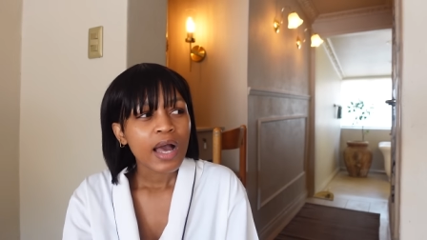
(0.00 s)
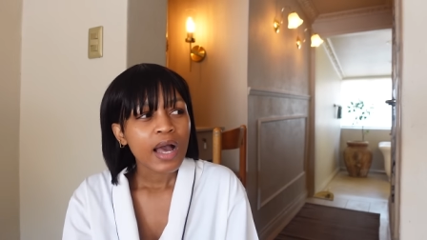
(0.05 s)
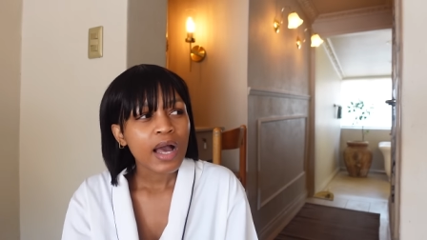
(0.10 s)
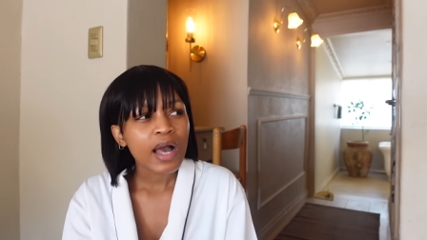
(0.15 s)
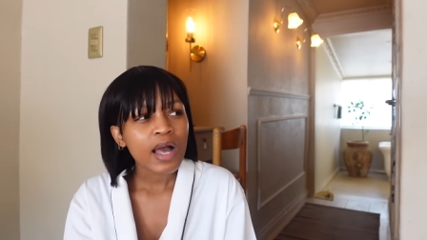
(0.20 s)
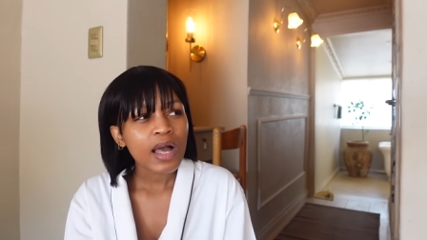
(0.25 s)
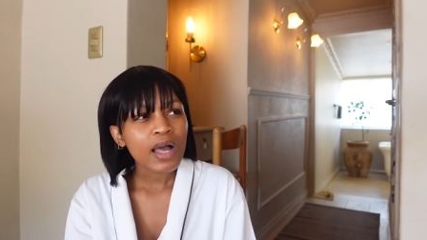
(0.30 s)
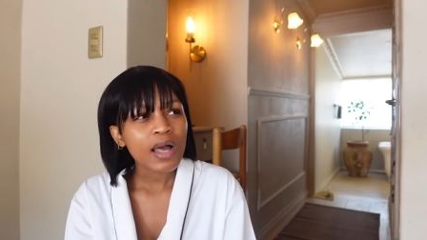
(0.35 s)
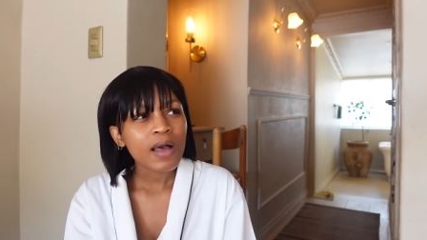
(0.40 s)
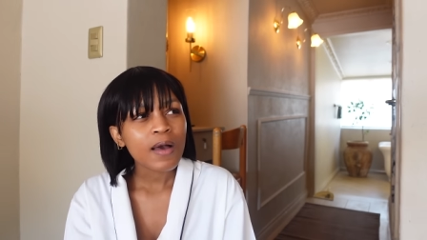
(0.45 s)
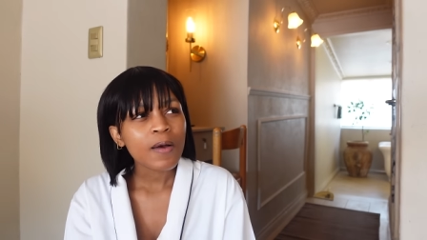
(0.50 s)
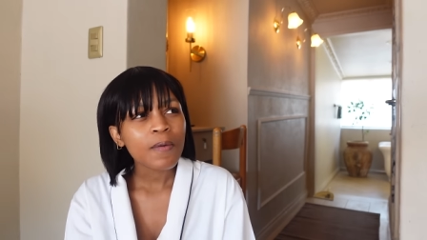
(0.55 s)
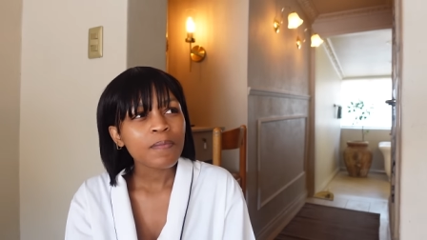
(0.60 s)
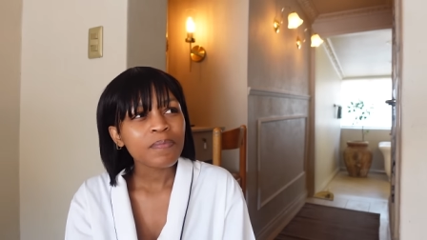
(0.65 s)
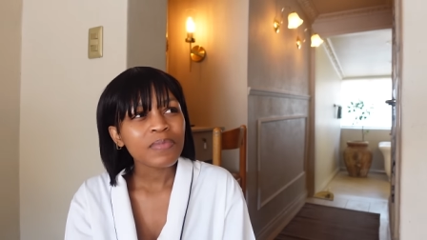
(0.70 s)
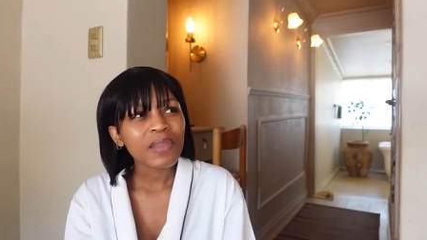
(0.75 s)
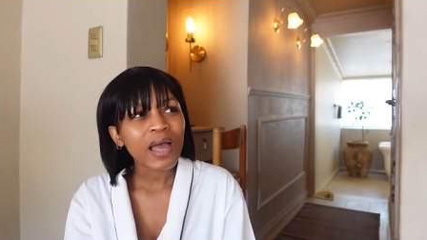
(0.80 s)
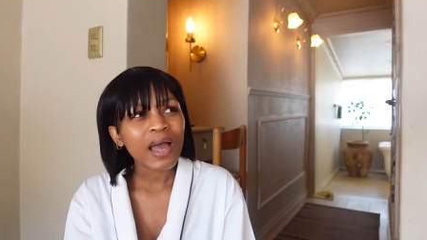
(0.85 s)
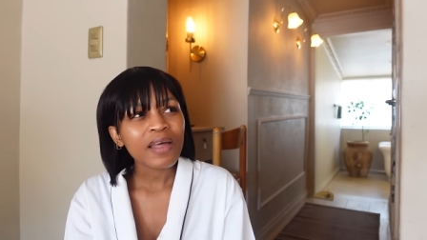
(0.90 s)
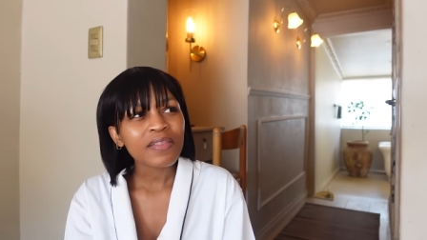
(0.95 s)

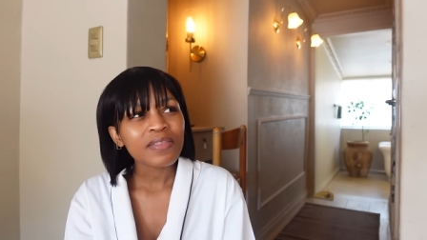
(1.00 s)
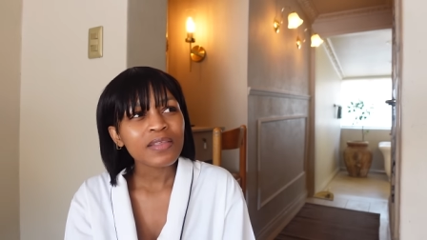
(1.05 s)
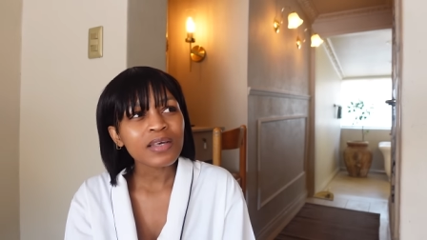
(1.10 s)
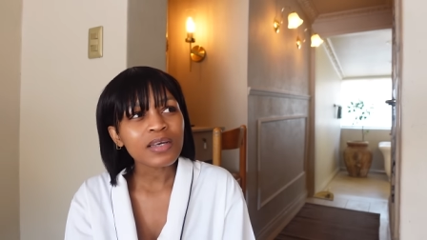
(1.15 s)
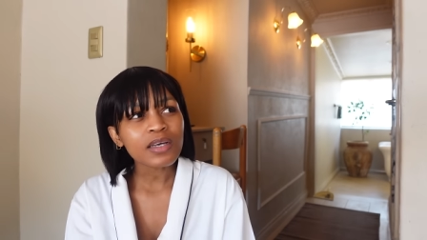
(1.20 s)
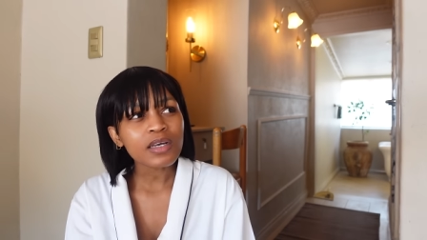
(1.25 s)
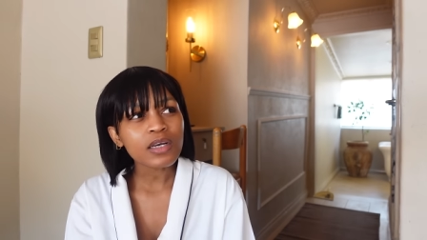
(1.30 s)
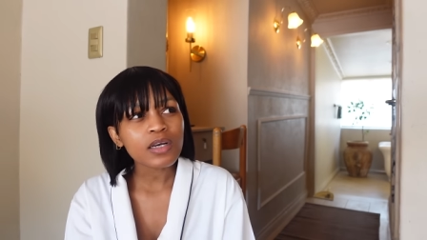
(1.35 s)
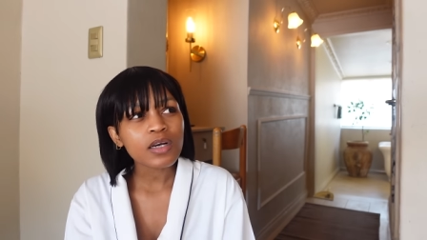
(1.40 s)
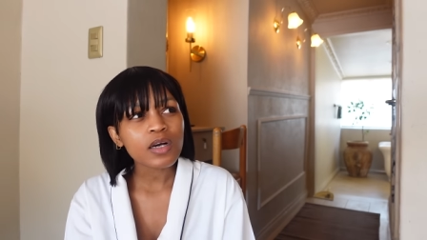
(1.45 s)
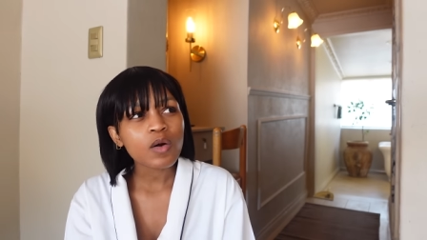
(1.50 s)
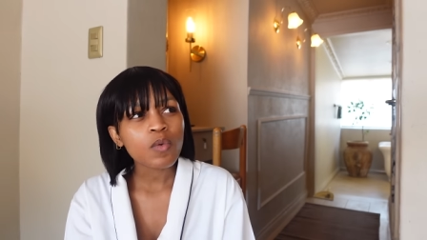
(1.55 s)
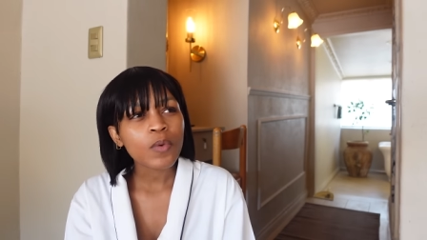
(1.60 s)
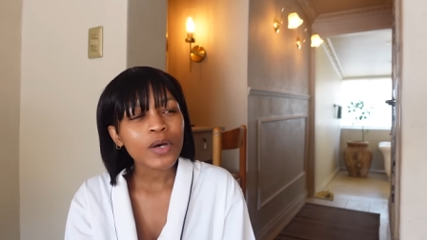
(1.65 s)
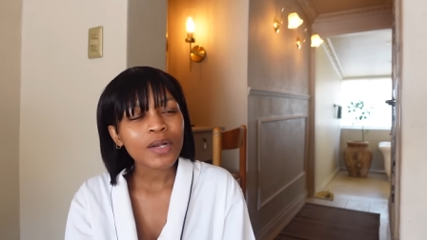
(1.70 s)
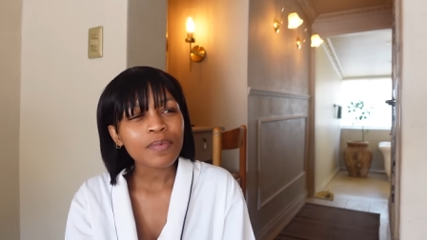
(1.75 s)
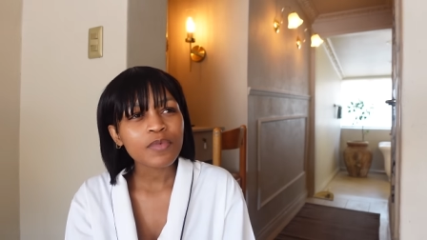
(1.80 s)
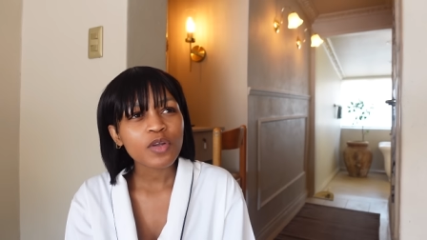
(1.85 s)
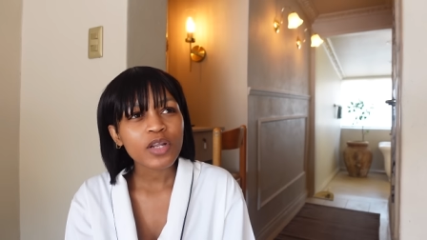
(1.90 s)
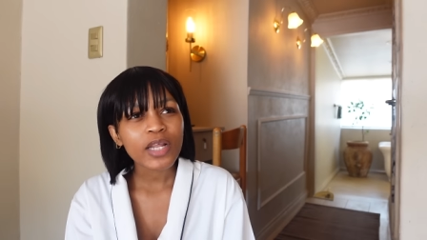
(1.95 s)
um i think
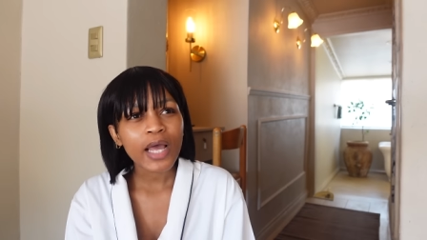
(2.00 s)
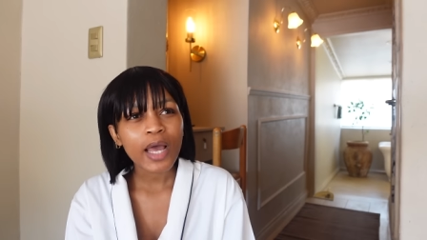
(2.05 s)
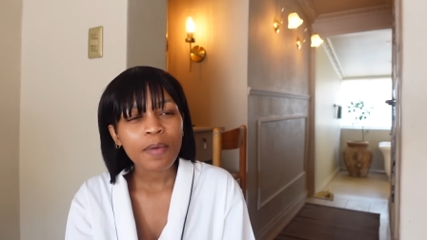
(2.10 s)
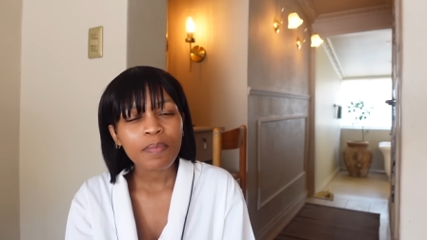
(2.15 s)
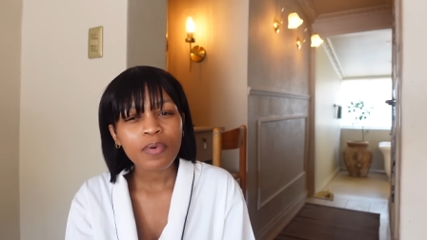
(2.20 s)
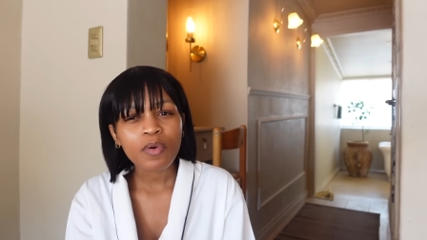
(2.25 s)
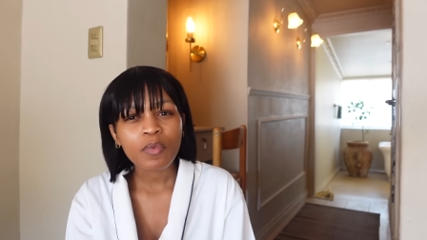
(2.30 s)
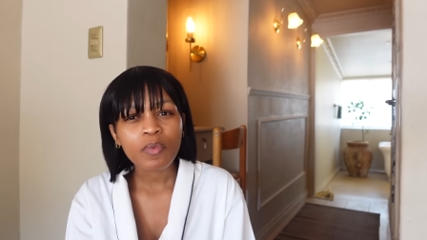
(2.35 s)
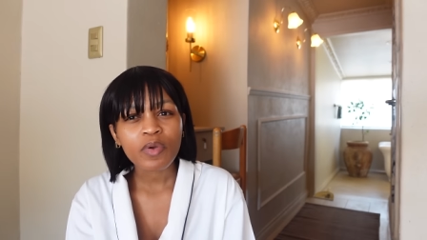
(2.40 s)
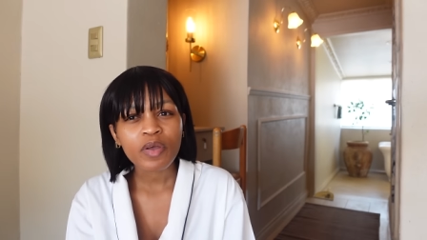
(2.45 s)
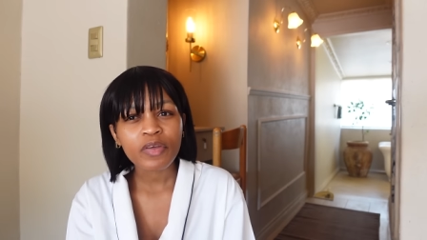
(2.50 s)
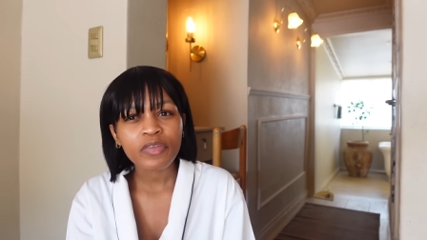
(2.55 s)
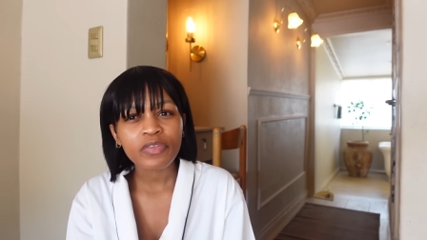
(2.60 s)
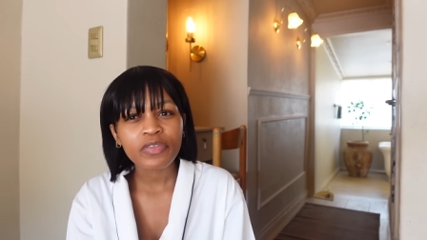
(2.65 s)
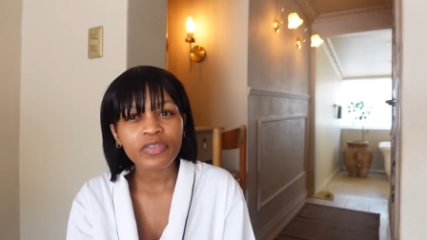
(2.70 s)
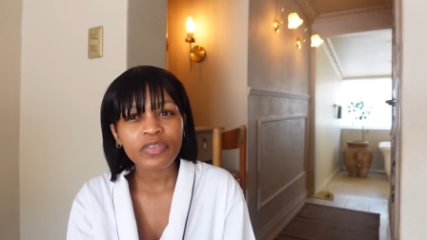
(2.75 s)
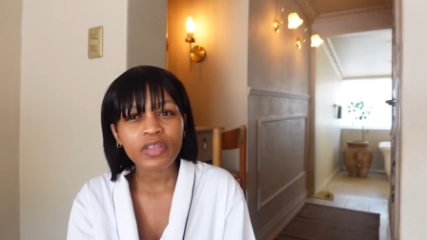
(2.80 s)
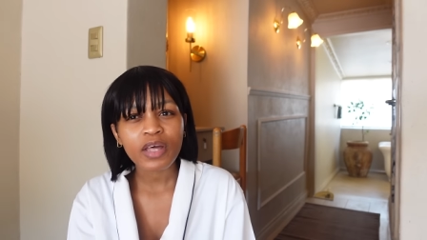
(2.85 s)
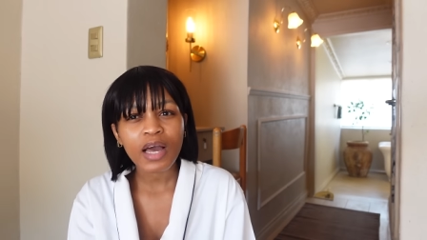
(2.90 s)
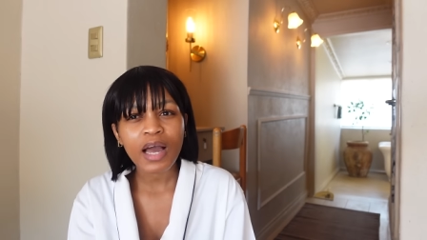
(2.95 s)
what i'm not happy
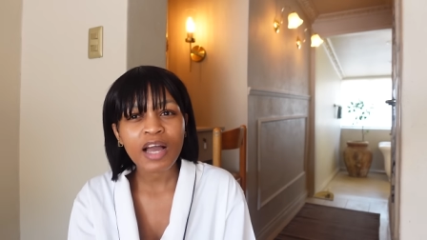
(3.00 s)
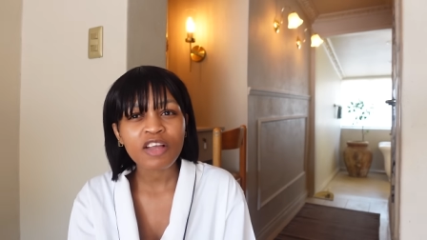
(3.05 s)
with